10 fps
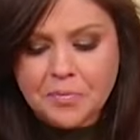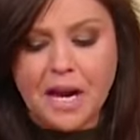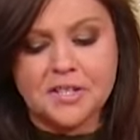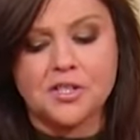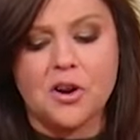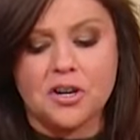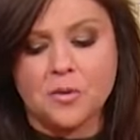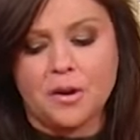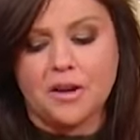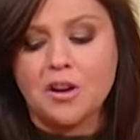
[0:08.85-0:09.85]
I
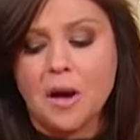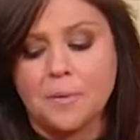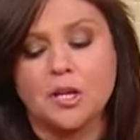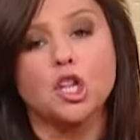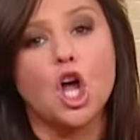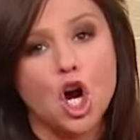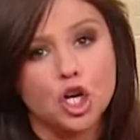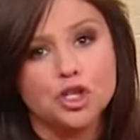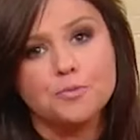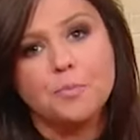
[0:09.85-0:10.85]
started with a couple of
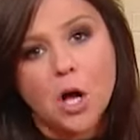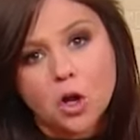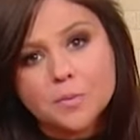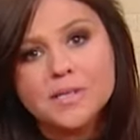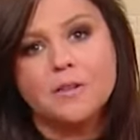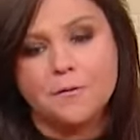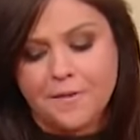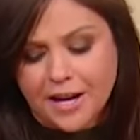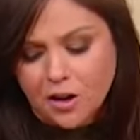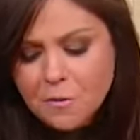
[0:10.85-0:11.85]
large bulbs of
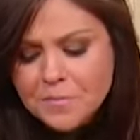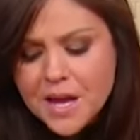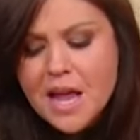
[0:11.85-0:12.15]
fennel,